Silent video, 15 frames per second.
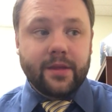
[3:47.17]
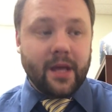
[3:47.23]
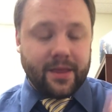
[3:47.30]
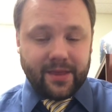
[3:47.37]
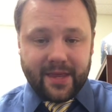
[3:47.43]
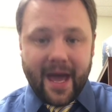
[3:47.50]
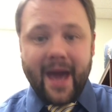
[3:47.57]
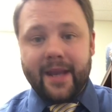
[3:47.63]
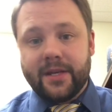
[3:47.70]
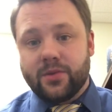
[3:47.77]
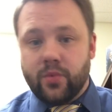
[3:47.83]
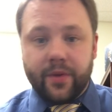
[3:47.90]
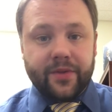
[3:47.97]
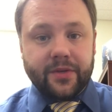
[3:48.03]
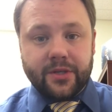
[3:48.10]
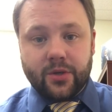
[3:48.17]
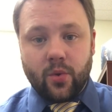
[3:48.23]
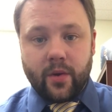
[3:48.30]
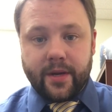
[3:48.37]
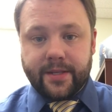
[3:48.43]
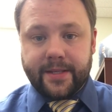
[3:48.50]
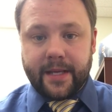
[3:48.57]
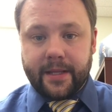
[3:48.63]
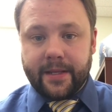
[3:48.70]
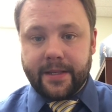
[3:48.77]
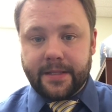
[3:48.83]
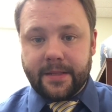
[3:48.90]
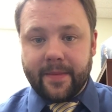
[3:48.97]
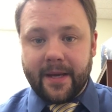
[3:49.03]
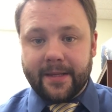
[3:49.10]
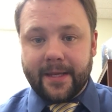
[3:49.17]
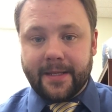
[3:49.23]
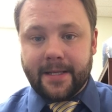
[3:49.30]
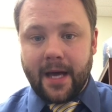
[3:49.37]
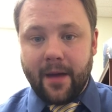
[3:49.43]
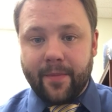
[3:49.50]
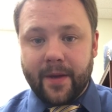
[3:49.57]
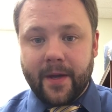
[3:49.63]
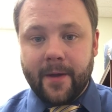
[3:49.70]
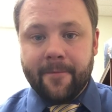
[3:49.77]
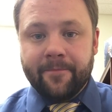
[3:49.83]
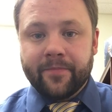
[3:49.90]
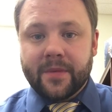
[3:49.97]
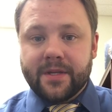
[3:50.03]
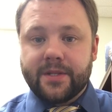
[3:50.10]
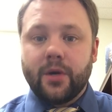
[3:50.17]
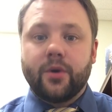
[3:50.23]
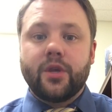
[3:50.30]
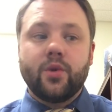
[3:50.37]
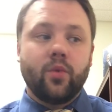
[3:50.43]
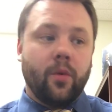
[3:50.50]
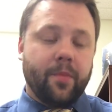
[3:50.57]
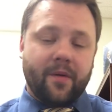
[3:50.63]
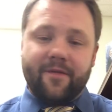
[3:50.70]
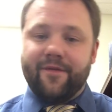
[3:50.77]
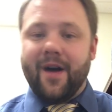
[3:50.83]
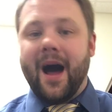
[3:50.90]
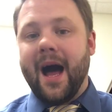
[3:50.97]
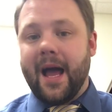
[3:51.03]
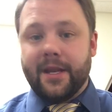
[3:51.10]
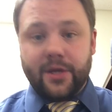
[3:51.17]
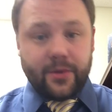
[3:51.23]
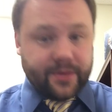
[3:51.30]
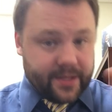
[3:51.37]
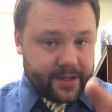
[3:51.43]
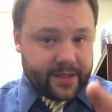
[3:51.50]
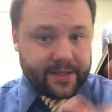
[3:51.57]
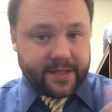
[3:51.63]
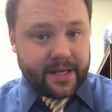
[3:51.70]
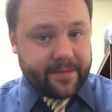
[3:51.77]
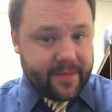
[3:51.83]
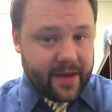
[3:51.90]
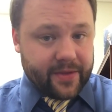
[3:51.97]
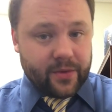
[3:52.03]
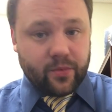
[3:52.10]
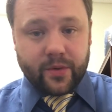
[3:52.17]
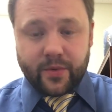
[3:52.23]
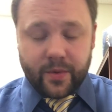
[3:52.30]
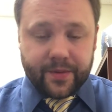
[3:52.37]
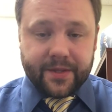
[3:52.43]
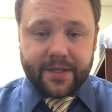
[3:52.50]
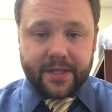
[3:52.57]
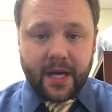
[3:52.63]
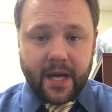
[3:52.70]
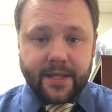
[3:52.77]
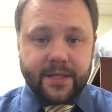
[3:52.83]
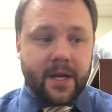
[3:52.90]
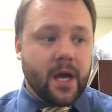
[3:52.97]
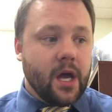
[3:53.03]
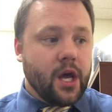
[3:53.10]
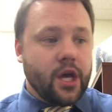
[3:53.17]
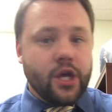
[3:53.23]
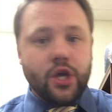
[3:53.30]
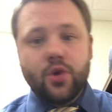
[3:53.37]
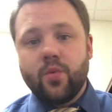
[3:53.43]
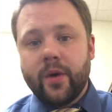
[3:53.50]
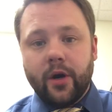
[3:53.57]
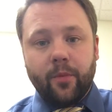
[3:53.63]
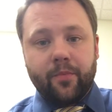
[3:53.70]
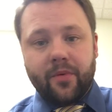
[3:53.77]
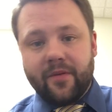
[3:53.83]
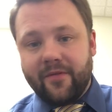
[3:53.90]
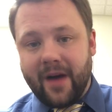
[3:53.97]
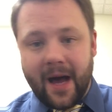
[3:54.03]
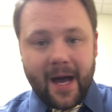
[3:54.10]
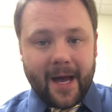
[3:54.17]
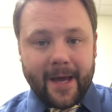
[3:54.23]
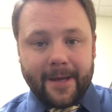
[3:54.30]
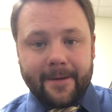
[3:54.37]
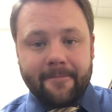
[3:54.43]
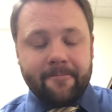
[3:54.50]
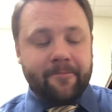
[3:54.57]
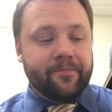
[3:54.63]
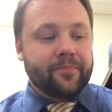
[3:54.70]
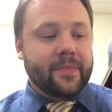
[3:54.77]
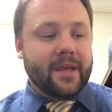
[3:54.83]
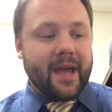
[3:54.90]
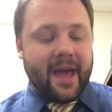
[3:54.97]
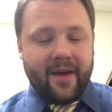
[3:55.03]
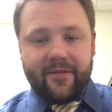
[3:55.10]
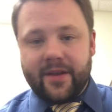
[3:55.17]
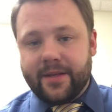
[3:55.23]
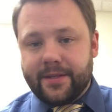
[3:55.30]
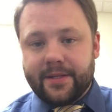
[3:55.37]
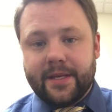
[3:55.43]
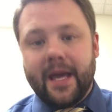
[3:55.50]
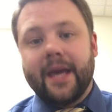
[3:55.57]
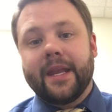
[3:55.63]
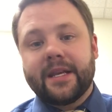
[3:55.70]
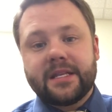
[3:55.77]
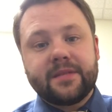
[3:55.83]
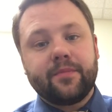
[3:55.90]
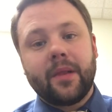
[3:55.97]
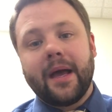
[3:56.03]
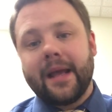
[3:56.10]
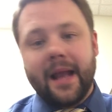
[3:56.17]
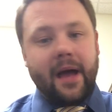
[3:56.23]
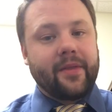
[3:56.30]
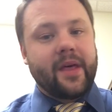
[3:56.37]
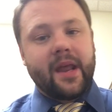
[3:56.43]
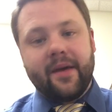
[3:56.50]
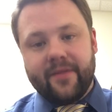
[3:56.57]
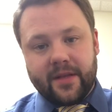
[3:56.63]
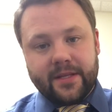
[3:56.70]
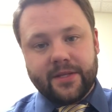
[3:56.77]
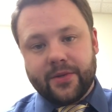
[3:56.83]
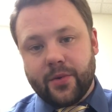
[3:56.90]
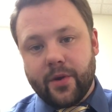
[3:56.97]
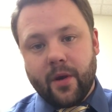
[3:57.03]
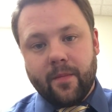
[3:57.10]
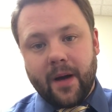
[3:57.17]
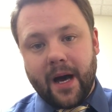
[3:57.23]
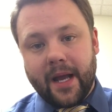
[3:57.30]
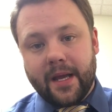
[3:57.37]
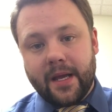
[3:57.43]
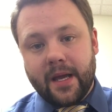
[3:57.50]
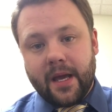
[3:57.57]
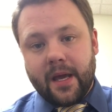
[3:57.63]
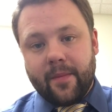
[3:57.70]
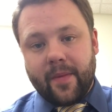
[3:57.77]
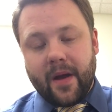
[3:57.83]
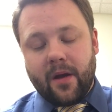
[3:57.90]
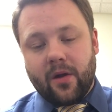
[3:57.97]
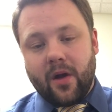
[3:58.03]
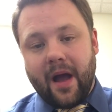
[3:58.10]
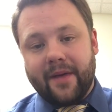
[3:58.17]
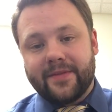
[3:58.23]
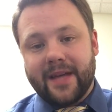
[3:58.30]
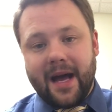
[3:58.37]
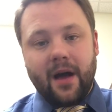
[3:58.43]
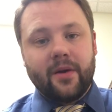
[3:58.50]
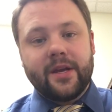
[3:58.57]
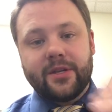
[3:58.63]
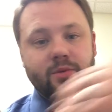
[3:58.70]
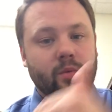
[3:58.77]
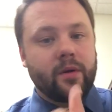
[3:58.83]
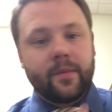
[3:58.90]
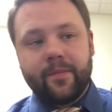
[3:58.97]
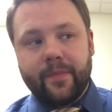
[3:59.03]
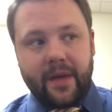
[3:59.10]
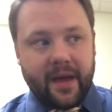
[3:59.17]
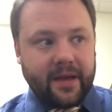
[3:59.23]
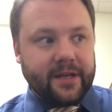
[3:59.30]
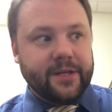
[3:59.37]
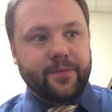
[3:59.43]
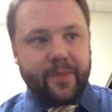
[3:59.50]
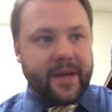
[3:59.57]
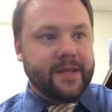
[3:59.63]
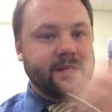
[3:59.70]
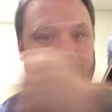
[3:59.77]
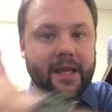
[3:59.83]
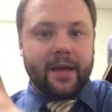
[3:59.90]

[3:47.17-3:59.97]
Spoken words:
that that is what the story is telling us about that topic. So you will provide, using the C method, which we'll discuss, you will provide evidence and explain how that evidence through your body paragraphs, how each piece of